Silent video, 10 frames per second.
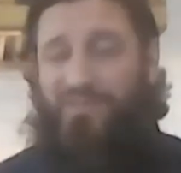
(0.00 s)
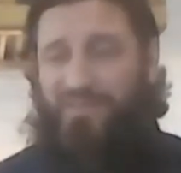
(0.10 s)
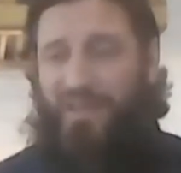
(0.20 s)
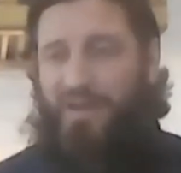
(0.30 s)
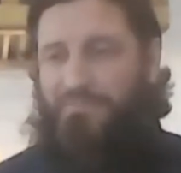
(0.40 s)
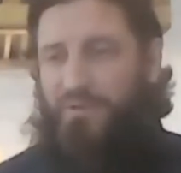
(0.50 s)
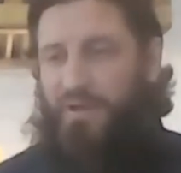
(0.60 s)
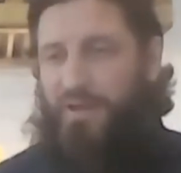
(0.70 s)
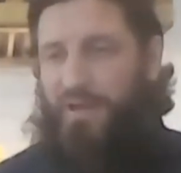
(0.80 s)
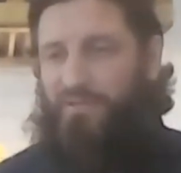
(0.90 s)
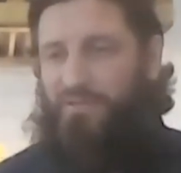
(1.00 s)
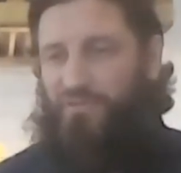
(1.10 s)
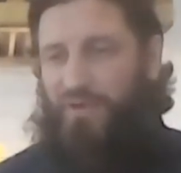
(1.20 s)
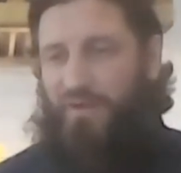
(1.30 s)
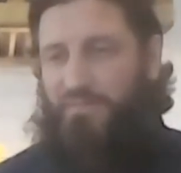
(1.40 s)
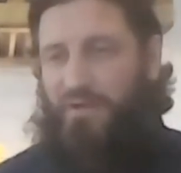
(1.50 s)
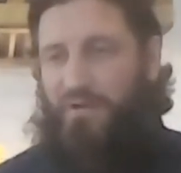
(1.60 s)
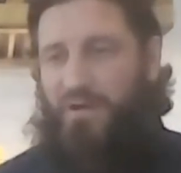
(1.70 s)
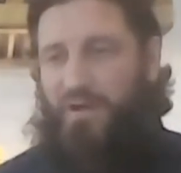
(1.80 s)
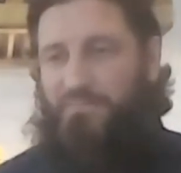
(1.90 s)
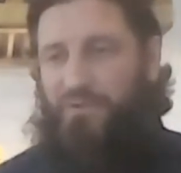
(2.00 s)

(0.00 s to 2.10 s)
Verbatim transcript: just said, I put uh, I just traded my car